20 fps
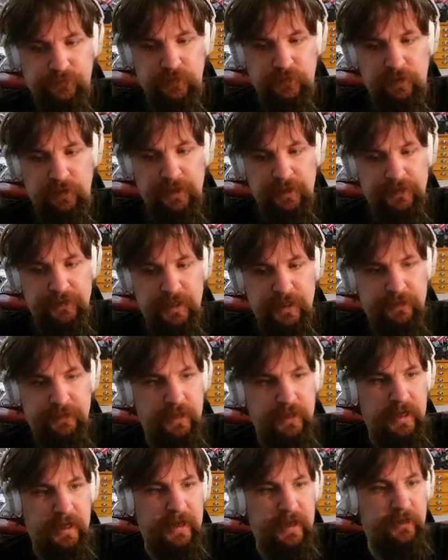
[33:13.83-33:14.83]
And take
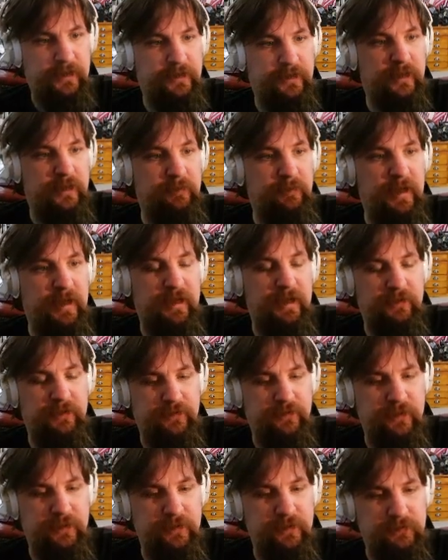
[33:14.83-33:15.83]
the handgun
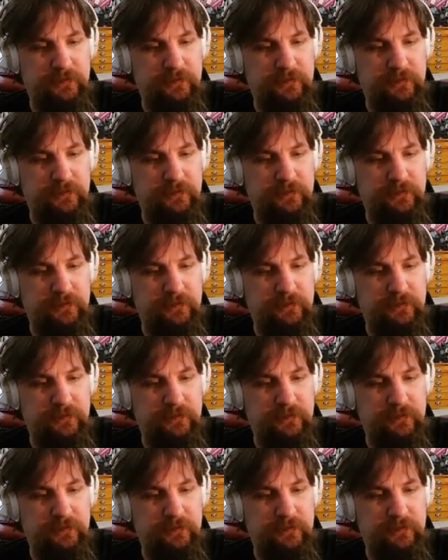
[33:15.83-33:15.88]
magazine.